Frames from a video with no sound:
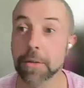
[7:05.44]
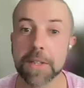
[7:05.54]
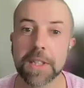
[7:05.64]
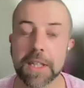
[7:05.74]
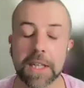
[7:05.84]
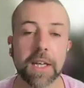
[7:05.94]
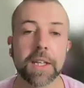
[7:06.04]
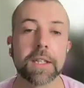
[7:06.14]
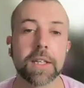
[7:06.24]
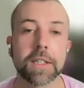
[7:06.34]
and you really did. I
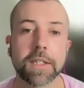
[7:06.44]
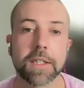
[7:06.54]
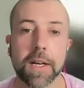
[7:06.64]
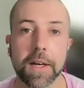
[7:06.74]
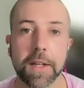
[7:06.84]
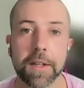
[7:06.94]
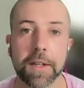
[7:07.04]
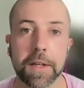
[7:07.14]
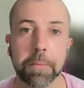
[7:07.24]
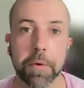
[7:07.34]
think that's
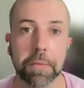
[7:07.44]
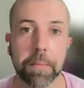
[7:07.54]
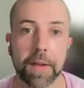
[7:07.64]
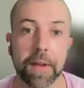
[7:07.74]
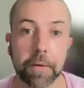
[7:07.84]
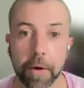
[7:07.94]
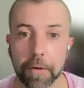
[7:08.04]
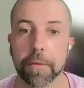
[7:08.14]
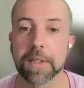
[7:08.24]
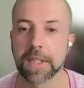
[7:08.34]
the important part of that
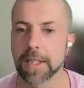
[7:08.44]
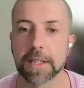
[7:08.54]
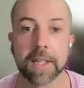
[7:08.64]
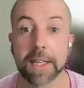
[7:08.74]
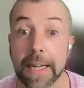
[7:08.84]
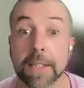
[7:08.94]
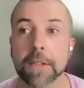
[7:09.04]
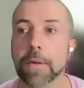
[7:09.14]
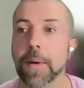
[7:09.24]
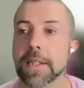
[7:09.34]
growth that we see that gets
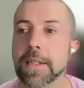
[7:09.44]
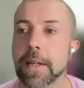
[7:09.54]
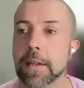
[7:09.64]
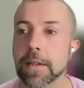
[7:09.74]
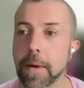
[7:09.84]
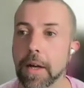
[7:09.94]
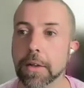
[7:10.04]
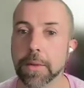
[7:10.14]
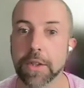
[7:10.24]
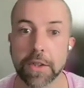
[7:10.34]
the Queen's theme as well,
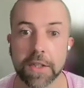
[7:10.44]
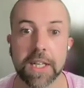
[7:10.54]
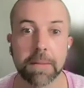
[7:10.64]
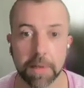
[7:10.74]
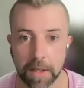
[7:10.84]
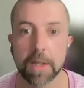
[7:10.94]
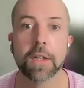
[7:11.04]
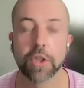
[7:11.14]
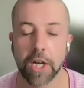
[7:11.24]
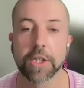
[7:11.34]
is when you just keep
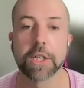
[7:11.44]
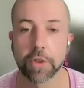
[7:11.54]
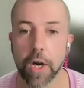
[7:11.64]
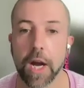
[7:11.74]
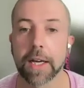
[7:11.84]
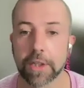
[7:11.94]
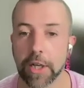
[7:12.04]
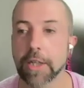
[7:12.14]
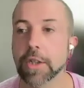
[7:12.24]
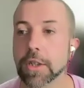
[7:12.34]
changing and trying and
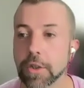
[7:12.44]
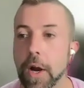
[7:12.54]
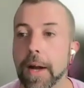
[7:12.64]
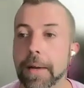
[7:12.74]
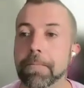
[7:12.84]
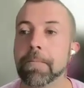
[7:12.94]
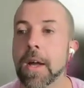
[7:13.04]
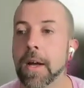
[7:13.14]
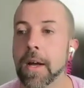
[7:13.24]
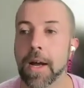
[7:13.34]
changing and trying.
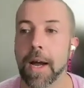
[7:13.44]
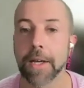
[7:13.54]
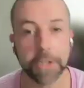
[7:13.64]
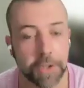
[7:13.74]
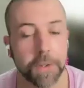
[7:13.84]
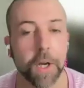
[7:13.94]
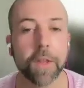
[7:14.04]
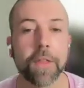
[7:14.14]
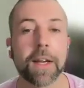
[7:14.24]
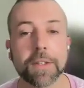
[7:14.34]
And you got to do a lot
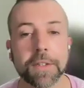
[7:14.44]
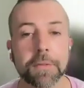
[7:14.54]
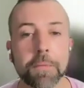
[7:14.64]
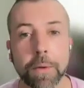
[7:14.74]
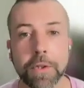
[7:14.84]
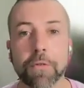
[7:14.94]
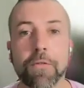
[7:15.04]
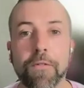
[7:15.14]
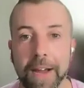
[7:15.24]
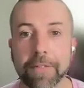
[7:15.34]
of things. What was your
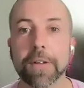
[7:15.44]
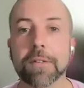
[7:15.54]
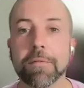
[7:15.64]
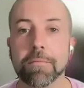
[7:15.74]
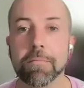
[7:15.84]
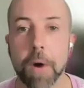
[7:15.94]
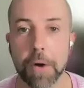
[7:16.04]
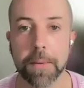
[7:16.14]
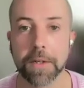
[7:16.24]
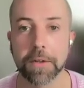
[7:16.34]
favorite
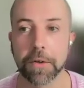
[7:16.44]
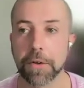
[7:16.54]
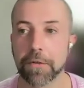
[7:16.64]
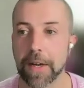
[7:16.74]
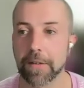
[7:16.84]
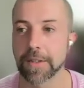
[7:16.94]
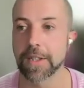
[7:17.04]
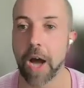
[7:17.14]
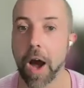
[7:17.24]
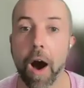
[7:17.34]
moment or your favorite
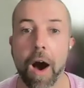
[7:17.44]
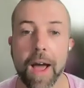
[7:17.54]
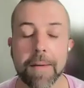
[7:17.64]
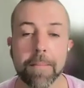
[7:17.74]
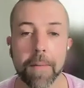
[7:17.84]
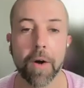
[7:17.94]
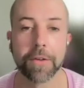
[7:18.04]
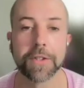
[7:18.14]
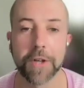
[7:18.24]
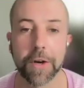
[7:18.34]
time on
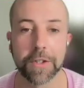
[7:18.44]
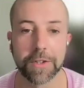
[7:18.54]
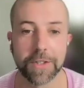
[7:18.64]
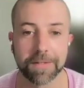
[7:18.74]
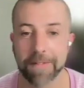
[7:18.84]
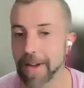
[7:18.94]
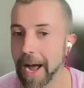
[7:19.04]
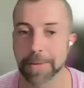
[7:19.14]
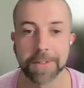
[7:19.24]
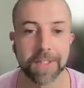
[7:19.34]
the show that you just
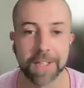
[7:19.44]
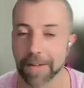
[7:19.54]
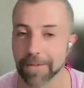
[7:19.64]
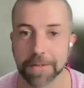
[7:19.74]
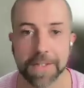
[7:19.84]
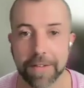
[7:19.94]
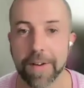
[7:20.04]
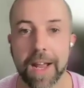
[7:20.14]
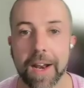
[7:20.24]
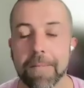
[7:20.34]
absolutely loved? You'll never
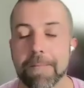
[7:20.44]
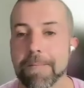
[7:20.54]
forget it.